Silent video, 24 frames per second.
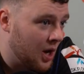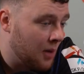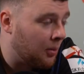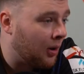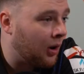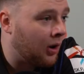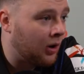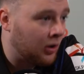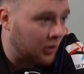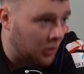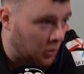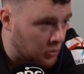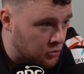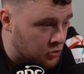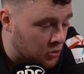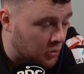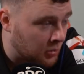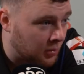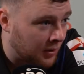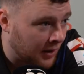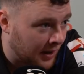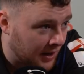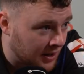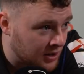but I'll also
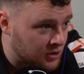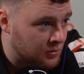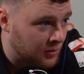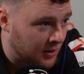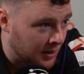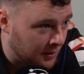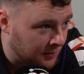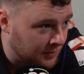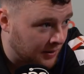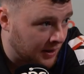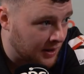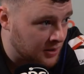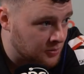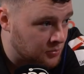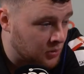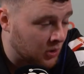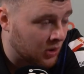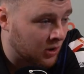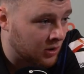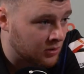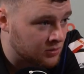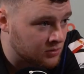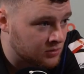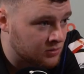practice for them days,
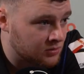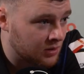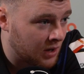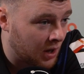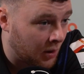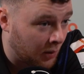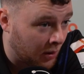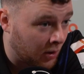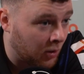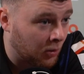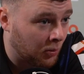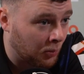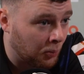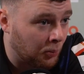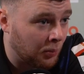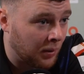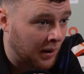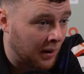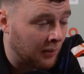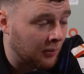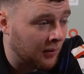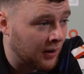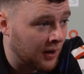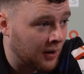because I will
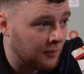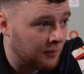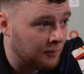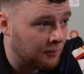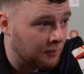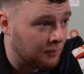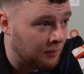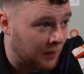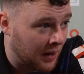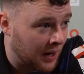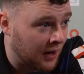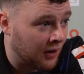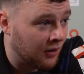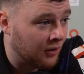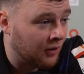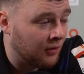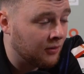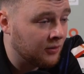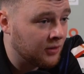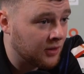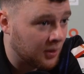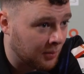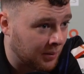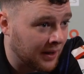preparate better
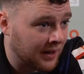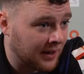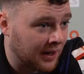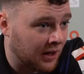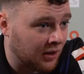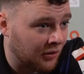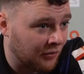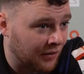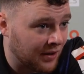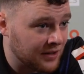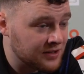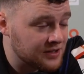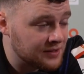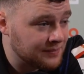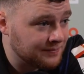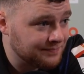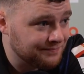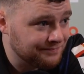to play Callum Ritz.